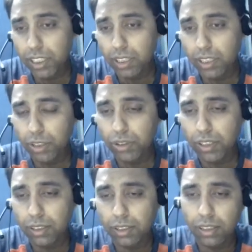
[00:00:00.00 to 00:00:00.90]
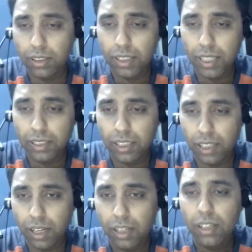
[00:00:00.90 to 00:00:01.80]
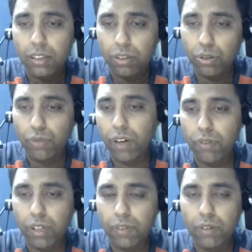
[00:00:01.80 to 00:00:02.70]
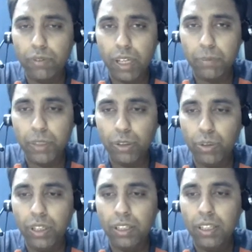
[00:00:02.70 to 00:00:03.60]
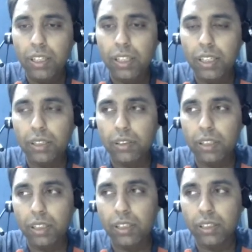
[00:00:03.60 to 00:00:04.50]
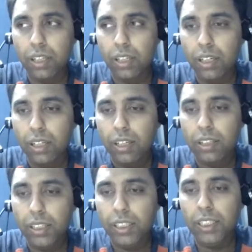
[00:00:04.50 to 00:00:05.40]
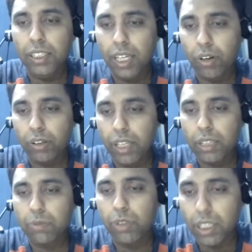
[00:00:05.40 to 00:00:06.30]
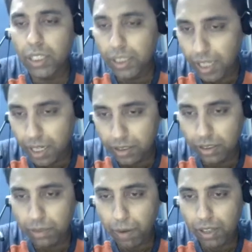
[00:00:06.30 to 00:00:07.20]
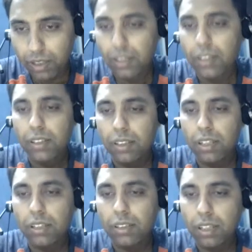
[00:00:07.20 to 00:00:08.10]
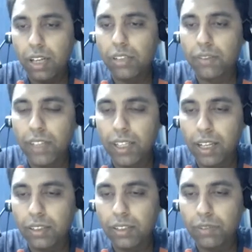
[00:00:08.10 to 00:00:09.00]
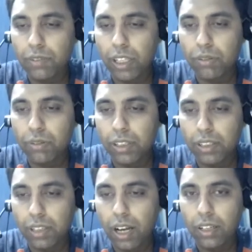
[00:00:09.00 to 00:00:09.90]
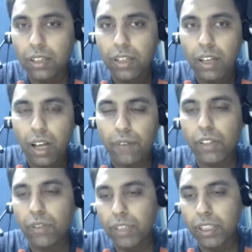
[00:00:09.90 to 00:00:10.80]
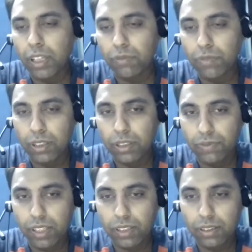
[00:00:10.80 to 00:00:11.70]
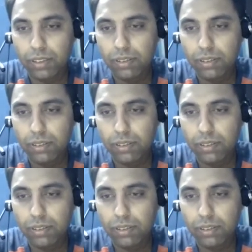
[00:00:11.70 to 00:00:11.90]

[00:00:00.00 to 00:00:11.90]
using the text data. So far whatever we have been doing is the EDA or the exploratory data analysis part. The crux of the analysis we can only start after we are done with this phase.